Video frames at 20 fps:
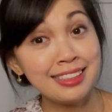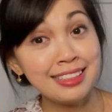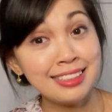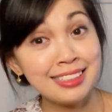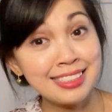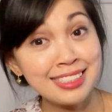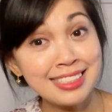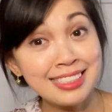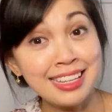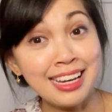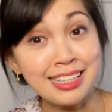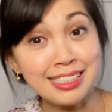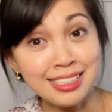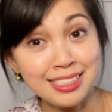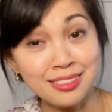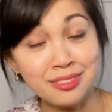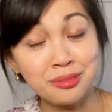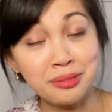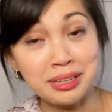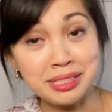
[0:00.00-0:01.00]
this
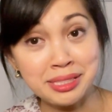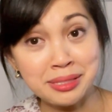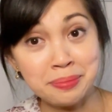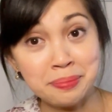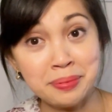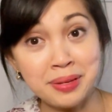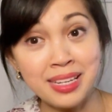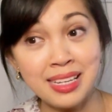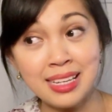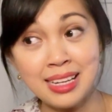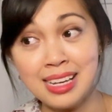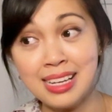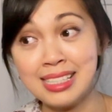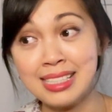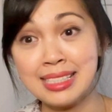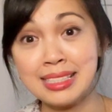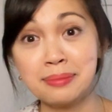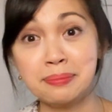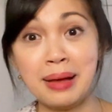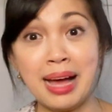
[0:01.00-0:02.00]
next recipe is
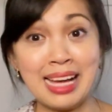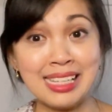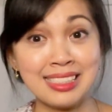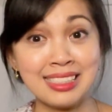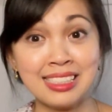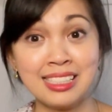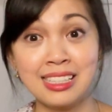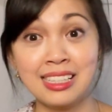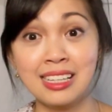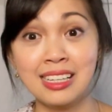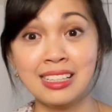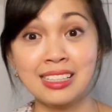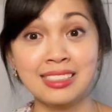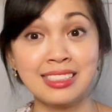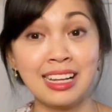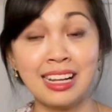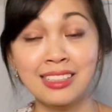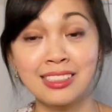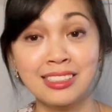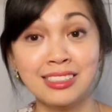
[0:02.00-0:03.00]
the pasta
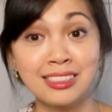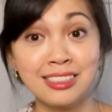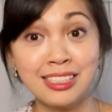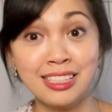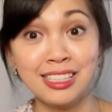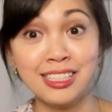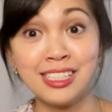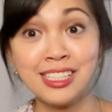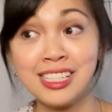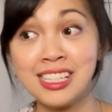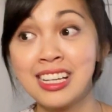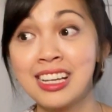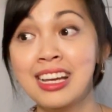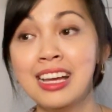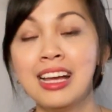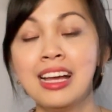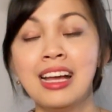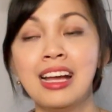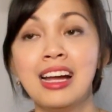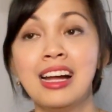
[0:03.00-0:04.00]
Italian dish.
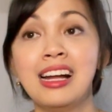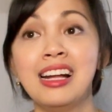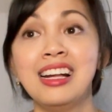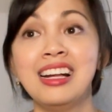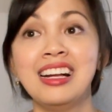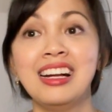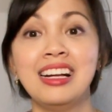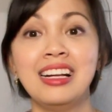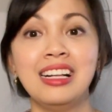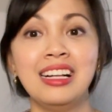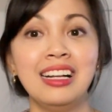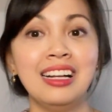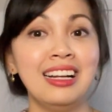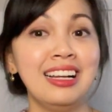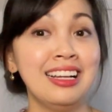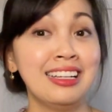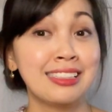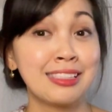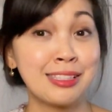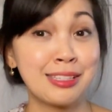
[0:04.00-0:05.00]

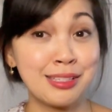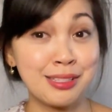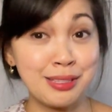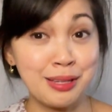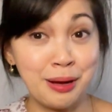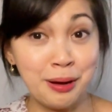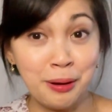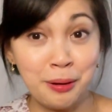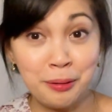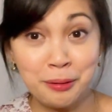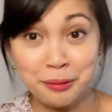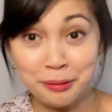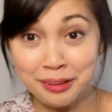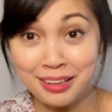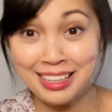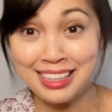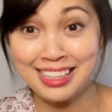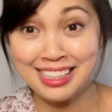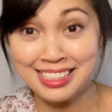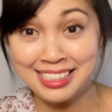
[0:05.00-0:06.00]
It's so
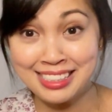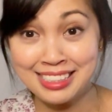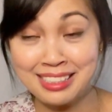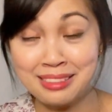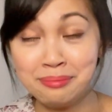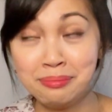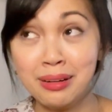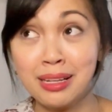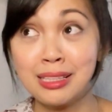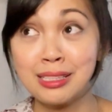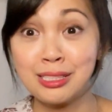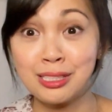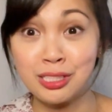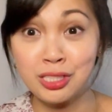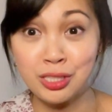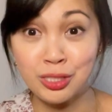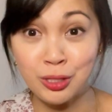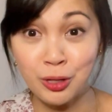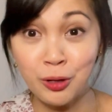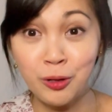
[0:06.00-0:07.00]
easy but
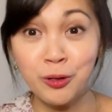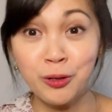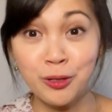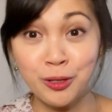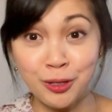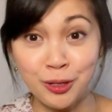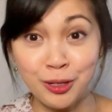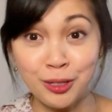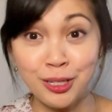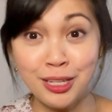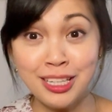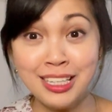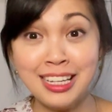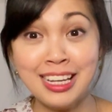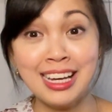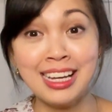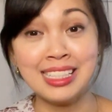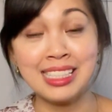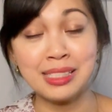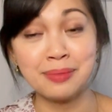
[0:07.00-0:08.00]
so good.
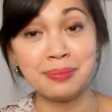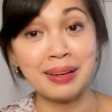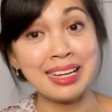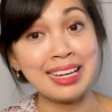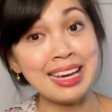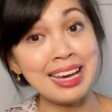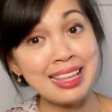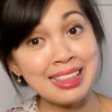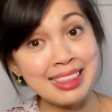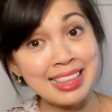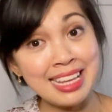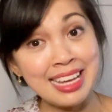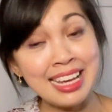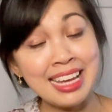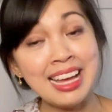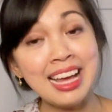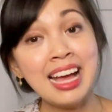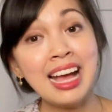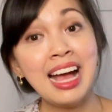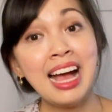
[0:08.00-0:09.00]
It's
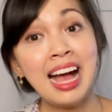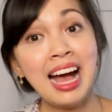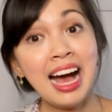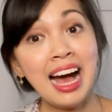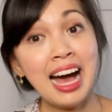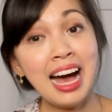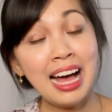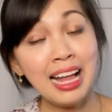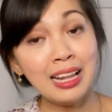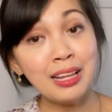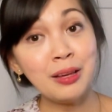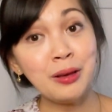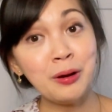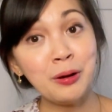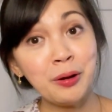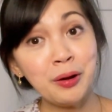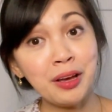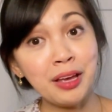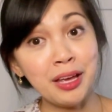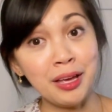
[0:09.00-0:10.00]
spaghetti
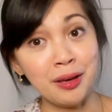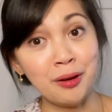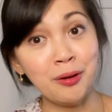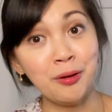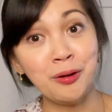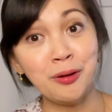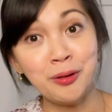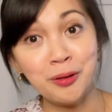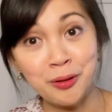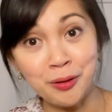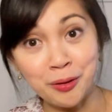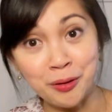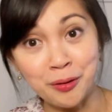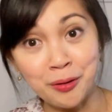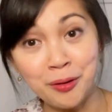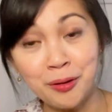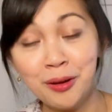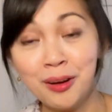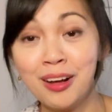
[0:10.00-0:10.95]
aglio e olio.